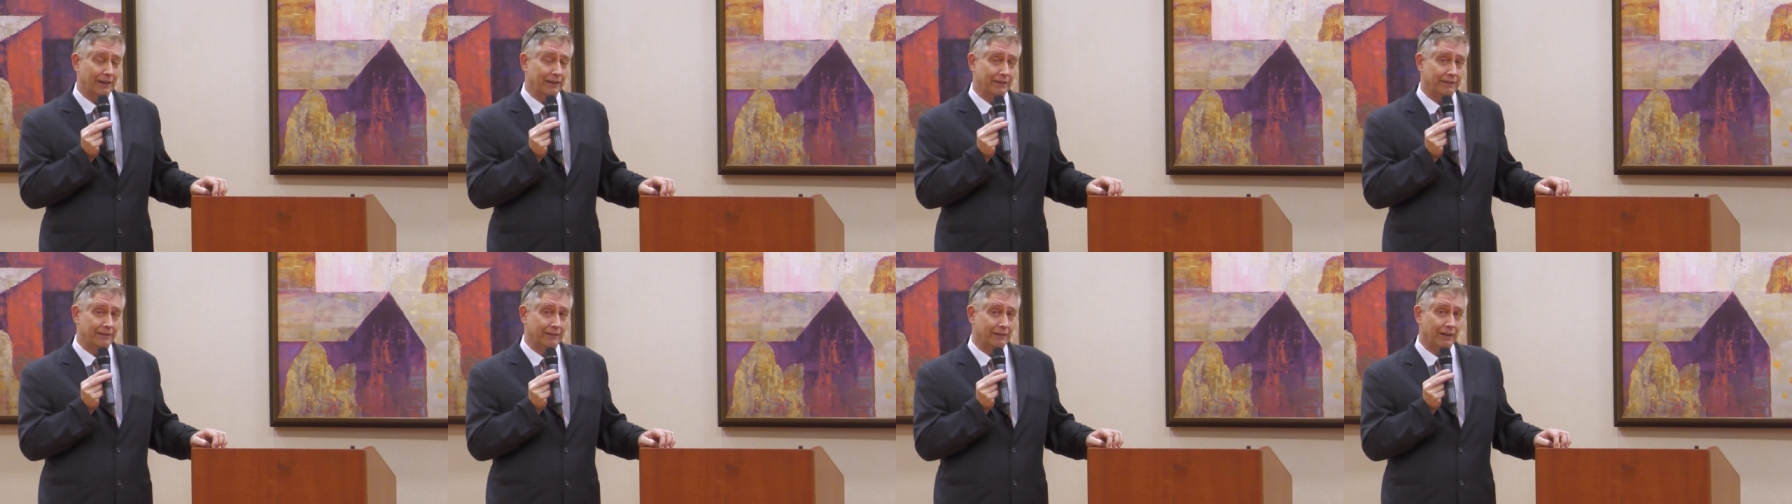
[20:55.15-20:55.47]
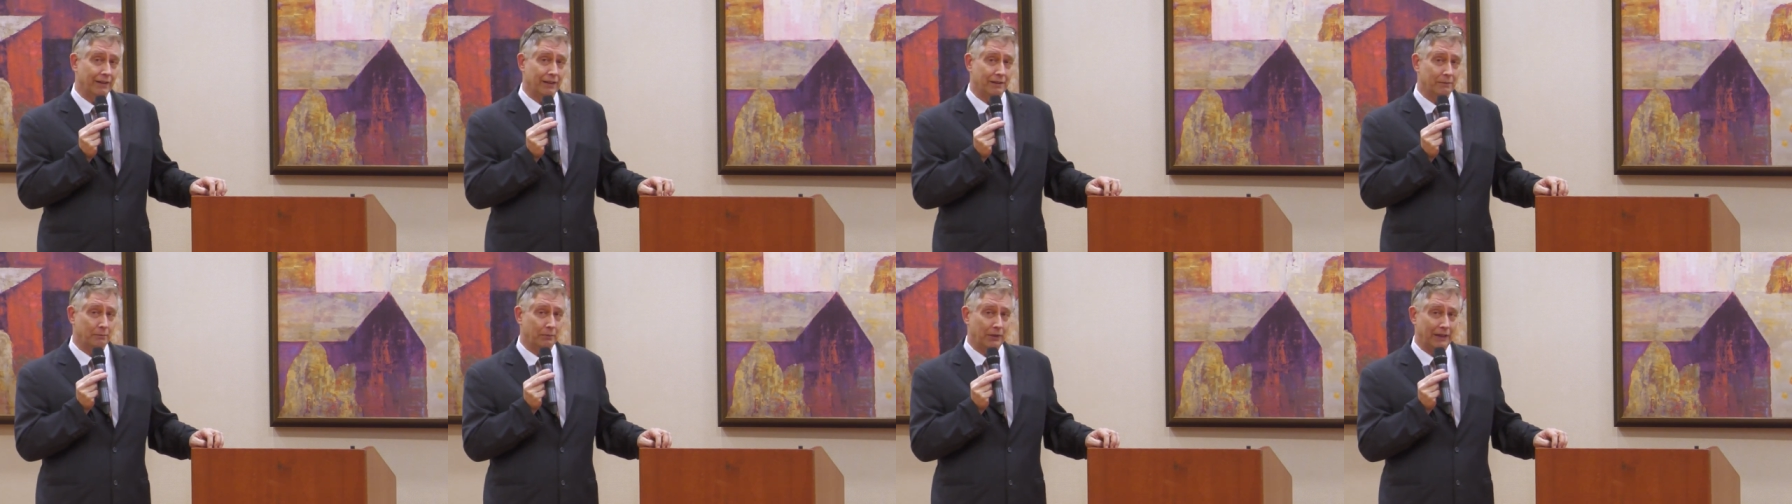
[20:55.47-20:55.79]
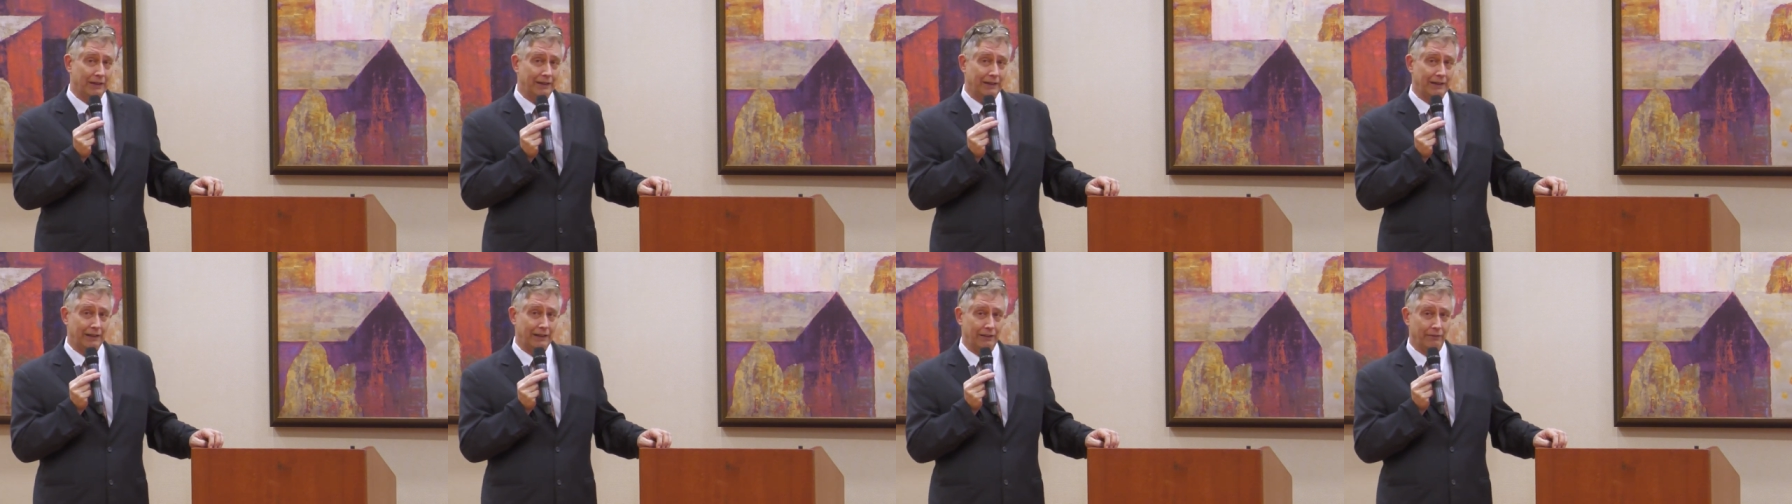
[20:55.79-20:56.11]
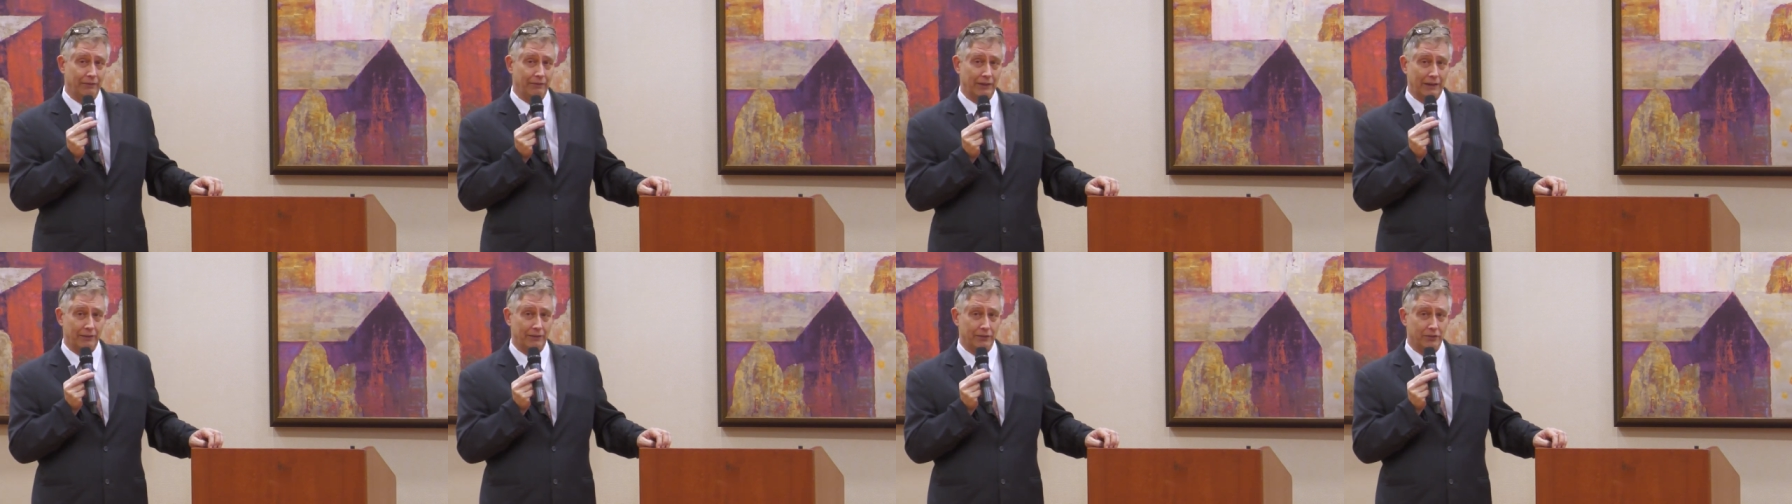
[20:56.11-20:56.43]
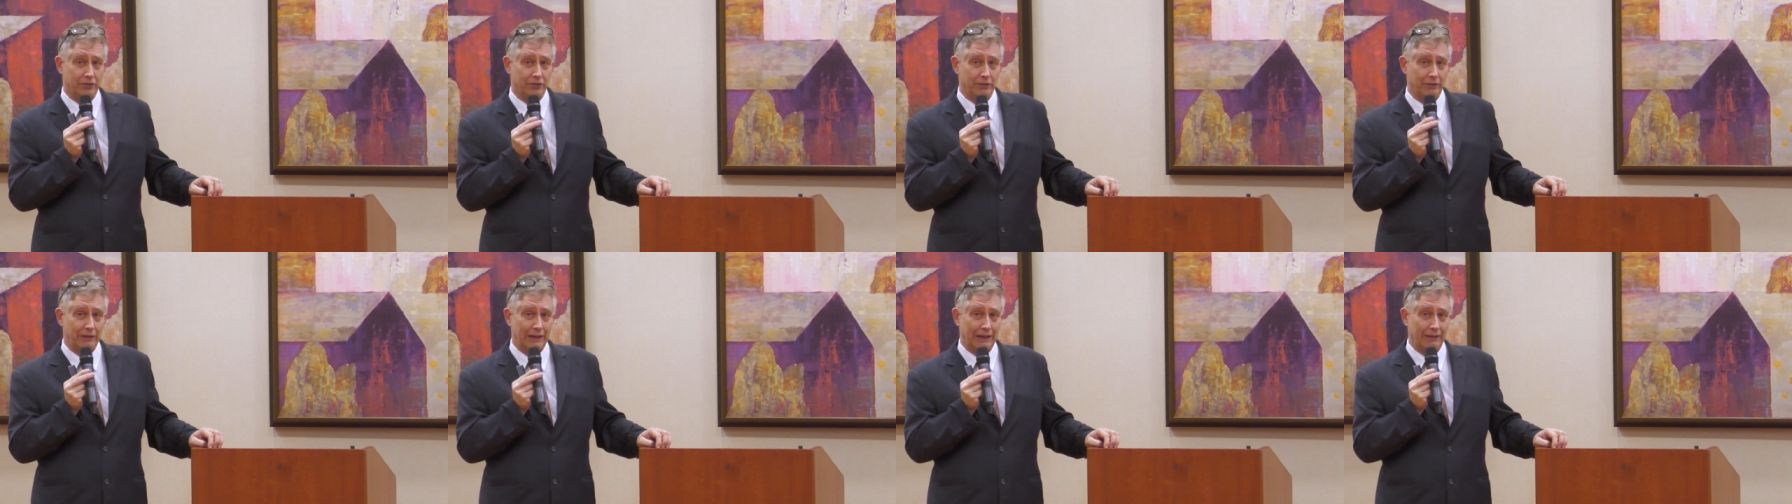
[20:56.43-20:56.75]
and it's not a brain-eating
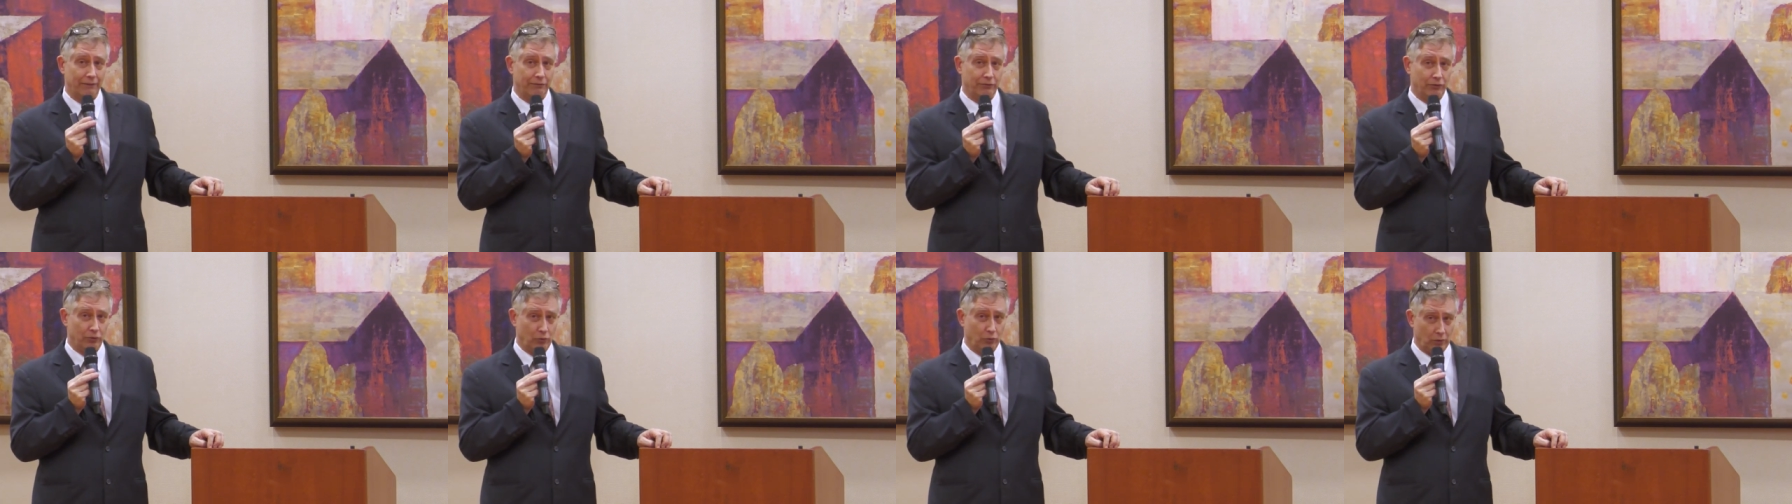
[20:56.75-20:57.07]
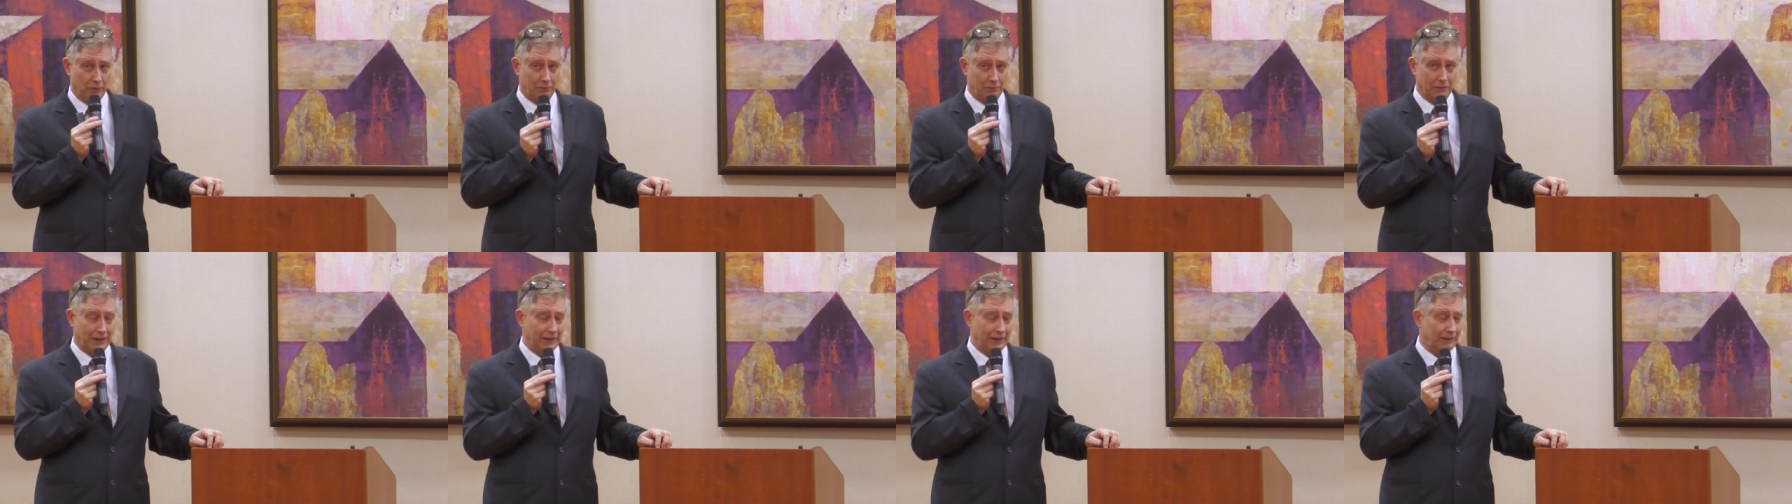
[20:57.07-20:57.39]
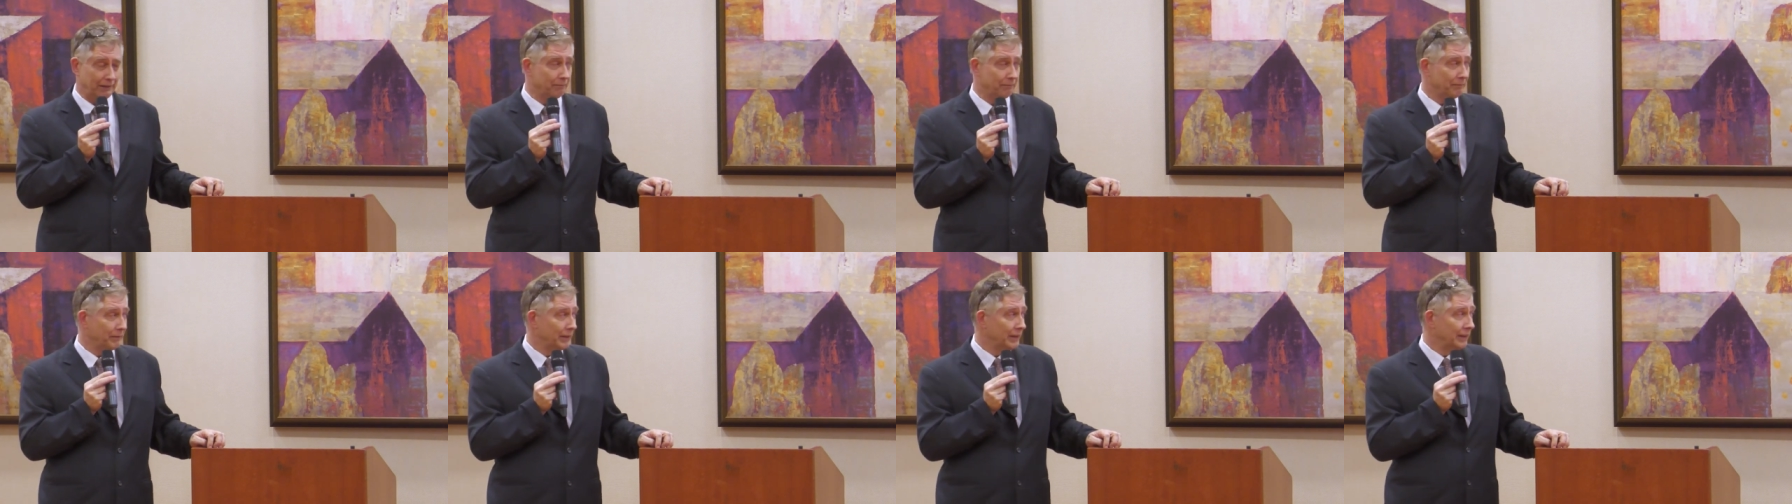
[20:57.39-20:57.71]
virus you have normally.